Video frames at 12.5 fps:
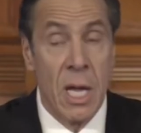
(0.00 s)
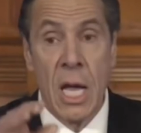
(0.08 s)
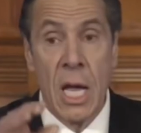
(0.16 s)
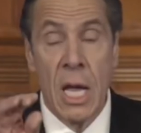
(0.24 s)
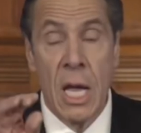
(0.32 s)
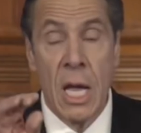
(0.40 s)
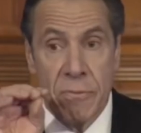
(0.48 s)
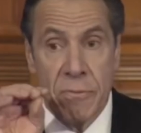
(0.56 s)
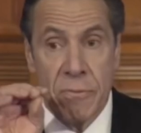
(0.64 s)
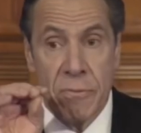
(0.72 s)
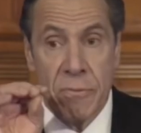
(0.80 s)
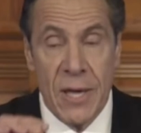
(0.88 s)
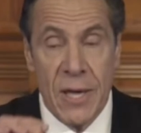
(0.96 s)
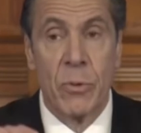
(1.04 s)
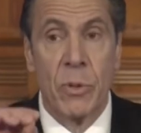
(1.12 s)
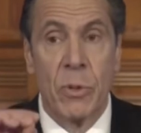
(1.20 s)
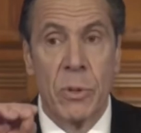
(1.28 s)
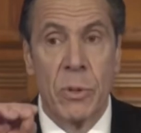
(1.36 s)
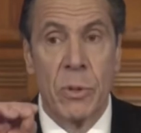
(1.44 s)
The federal
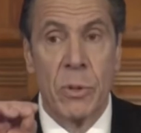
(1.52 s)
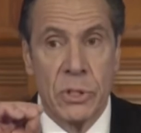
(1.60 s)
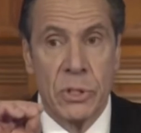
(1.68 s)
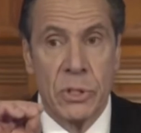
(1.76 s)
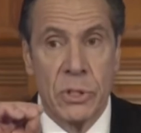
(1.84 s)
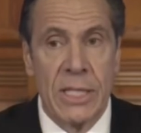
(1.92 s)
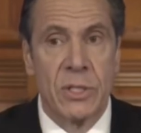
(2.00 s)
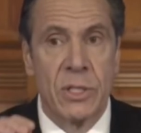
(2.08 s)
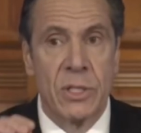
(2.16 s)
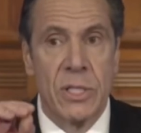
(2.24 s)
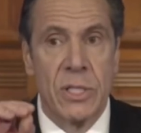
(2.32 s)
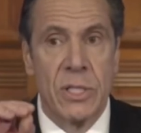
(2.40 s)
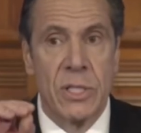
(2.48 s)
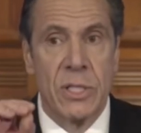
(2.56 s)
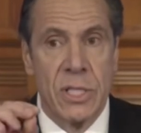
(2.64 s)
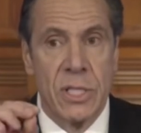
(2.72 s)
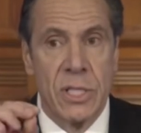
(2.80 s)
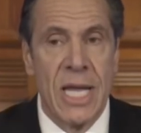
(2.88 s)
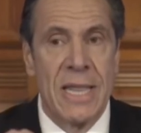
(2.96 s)
projections
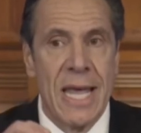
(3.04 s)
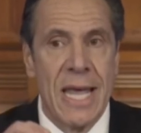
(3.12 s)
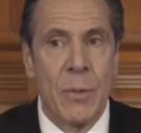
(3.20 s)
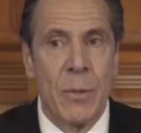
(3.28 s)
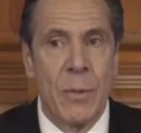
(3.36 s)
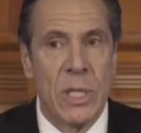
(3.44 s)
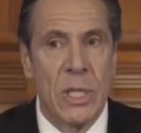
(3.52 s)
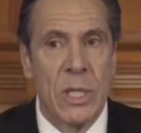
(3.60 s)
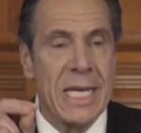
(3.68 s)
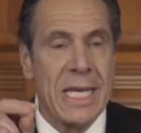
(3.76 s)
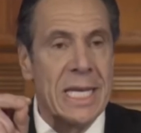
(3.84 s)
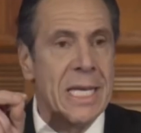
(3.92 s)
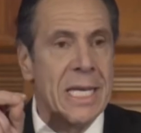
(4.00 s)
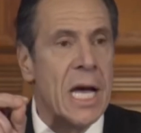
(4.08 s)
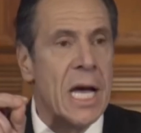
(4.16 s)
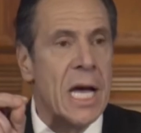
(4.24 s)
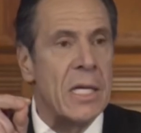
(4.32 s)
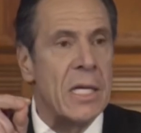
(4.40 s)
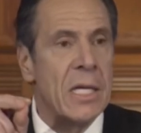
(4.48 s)
said they would need
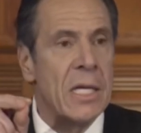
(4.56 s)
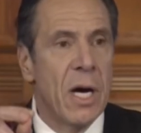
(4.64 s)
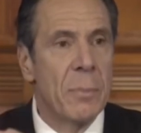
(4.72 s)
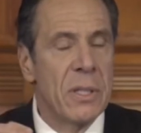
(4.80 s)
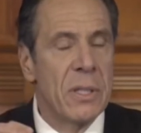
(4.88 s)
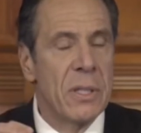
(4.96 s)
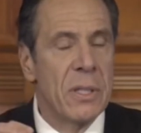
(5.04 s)
double